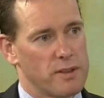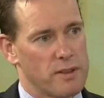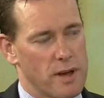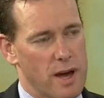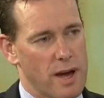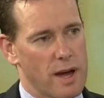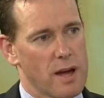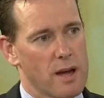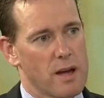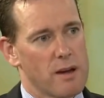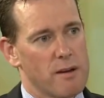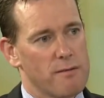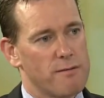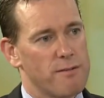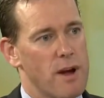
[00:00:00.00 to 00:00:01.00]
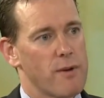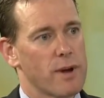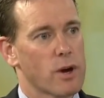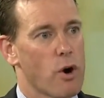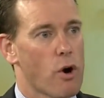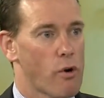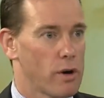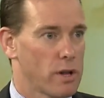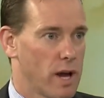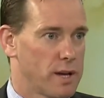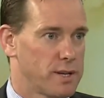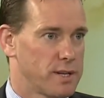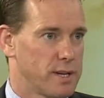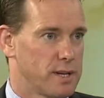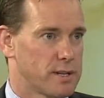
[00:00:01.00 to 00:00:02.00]
very correlated
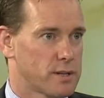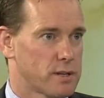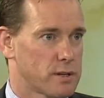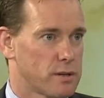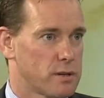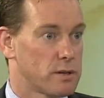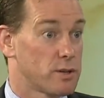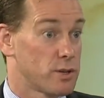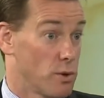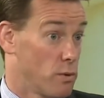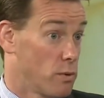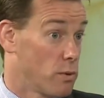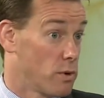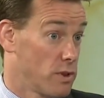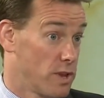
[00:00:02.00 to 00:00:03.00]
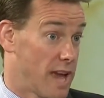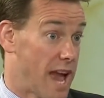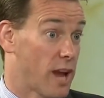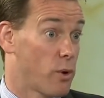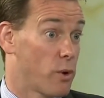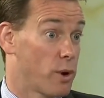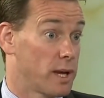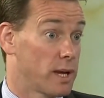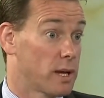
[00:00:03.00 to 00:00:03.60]
to the equity component.